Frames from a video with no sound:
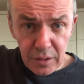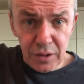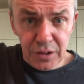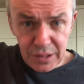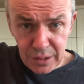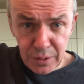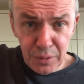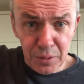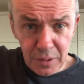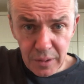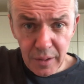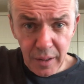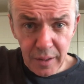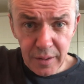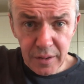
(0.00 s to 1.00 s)
2
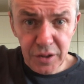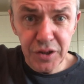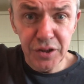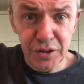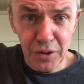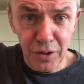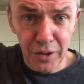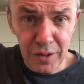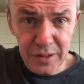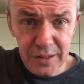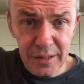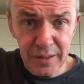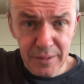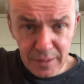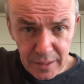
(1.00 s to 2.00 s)

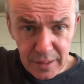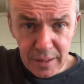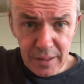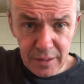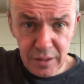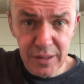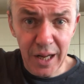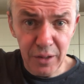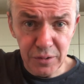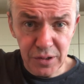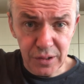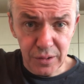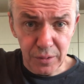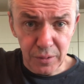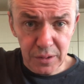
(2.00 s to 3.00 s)
short
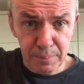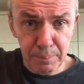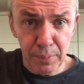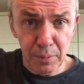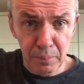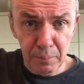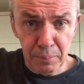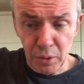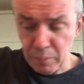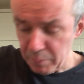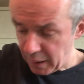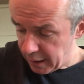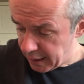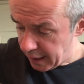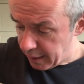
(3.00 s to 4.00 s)
downstrokes, boom,
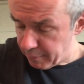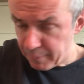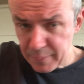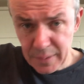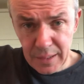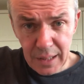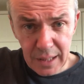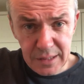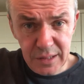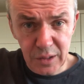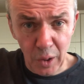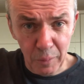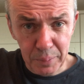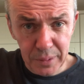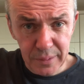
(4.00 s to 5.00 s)
boom, and then a
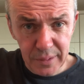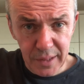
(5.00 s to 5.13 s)
stop.